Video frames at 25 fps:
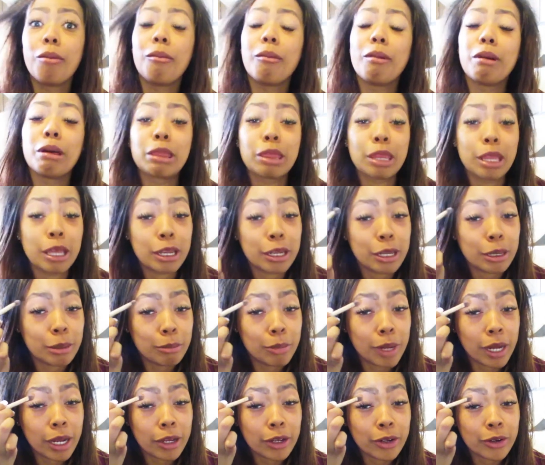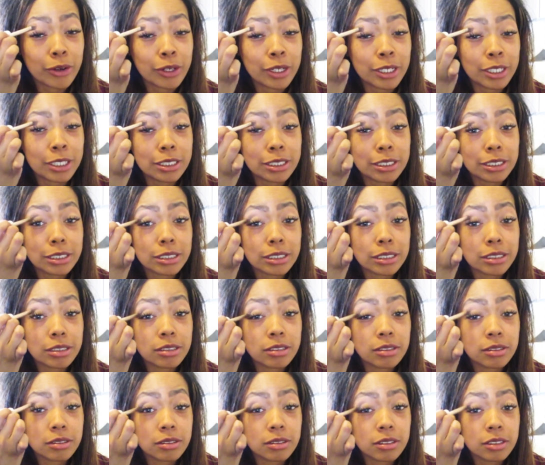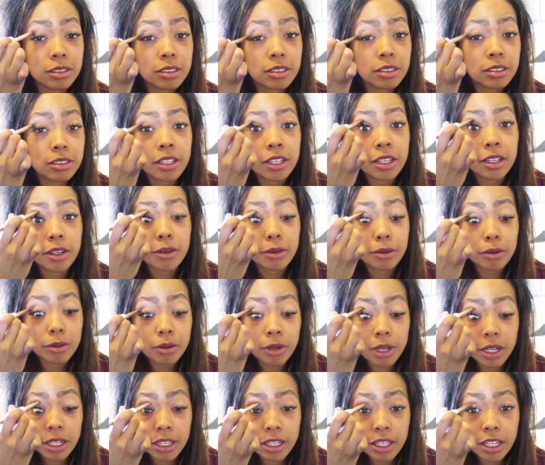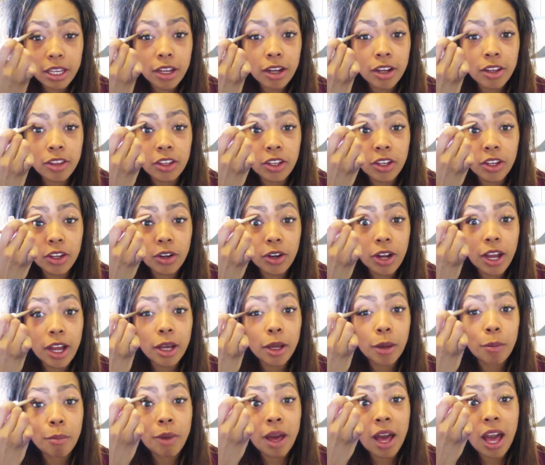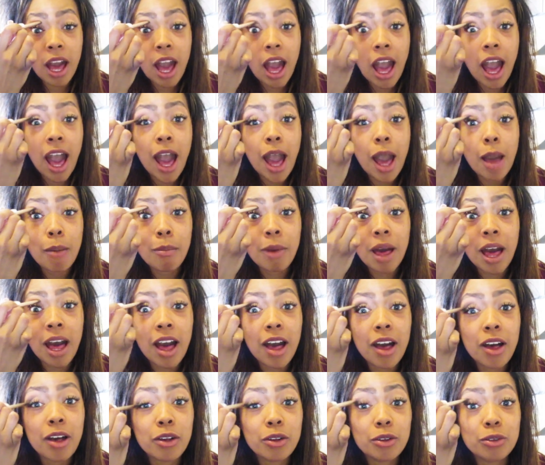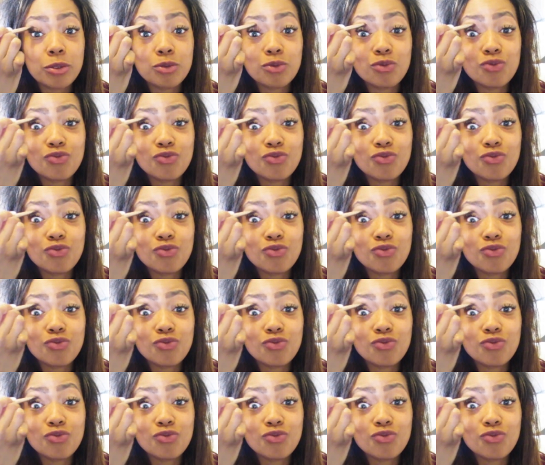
put that in my crease, like right there in the crack of my eyeball.